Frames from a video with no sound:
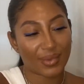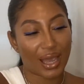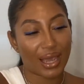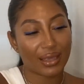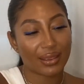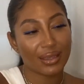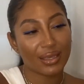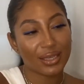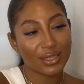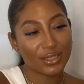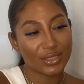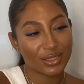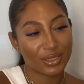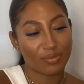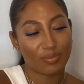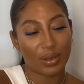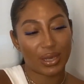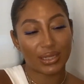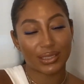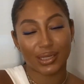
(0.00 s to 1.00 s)
I think it just
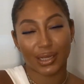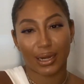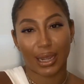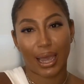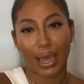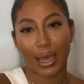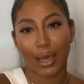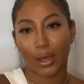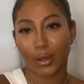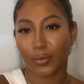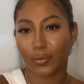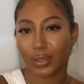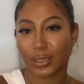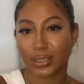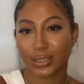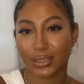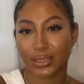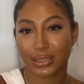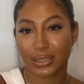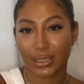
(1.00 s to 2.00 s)
depends on how
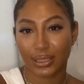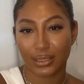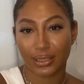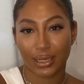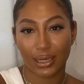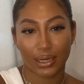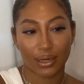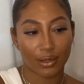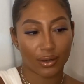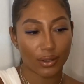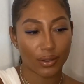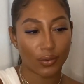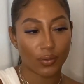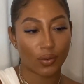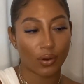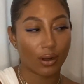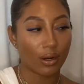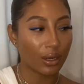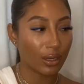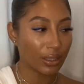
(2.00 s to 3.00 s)
into skincare you
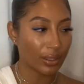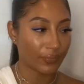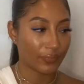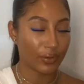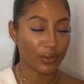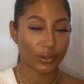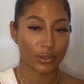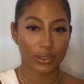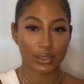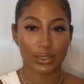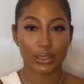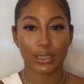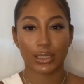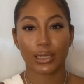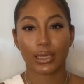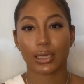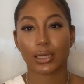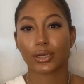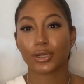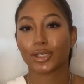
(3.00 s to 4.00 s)
are. If you're a
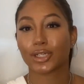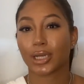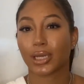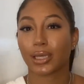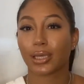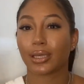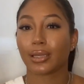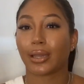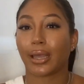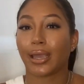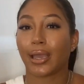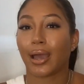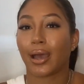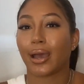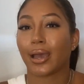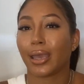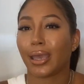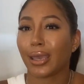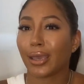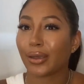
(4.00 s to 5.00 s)
skincare junkie like
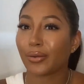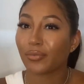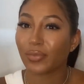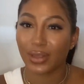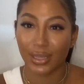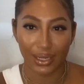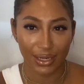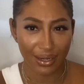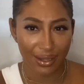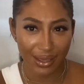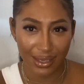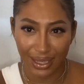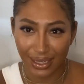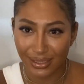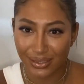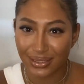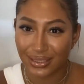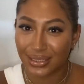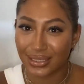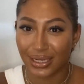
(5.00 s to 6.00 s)
I am, then
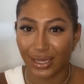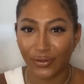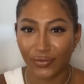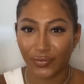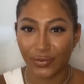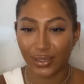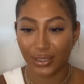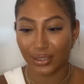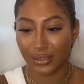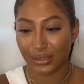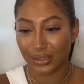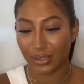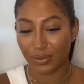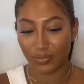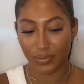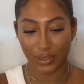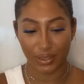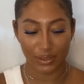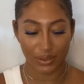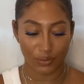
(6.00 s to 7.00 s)
yes, definitely.
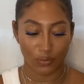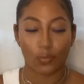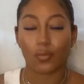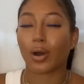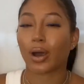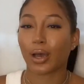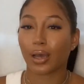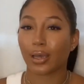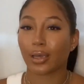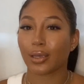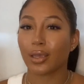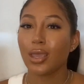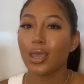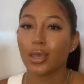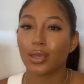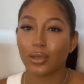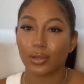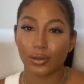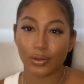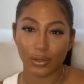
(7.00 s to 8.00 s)
Because why?
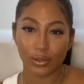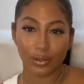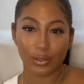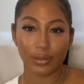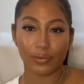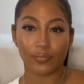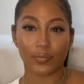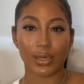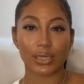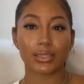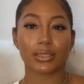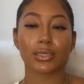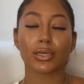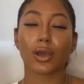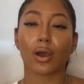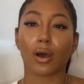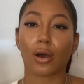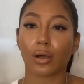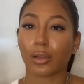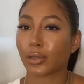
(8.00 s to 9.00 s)
You know, you're investing
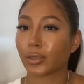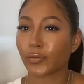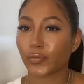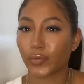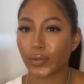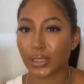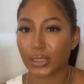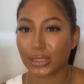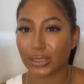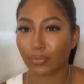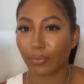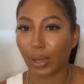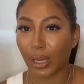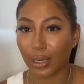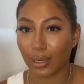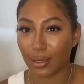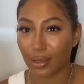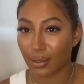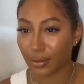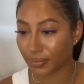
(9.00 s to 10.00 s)
all of this
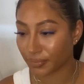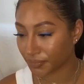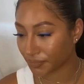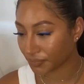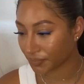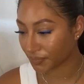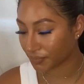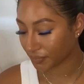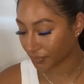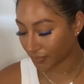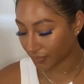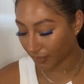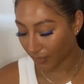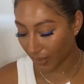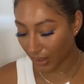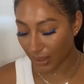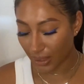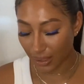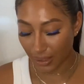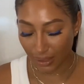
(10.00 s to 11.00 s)
money
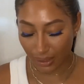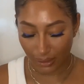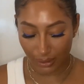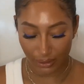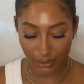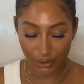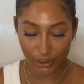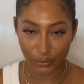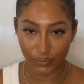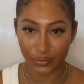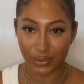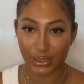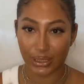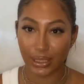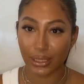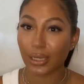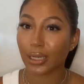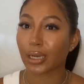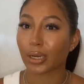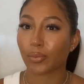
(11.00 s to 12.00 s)
into
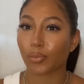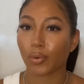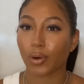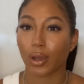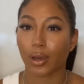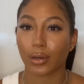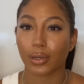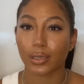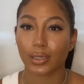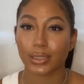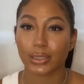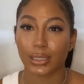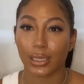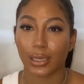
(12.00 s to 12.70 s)
skincare products,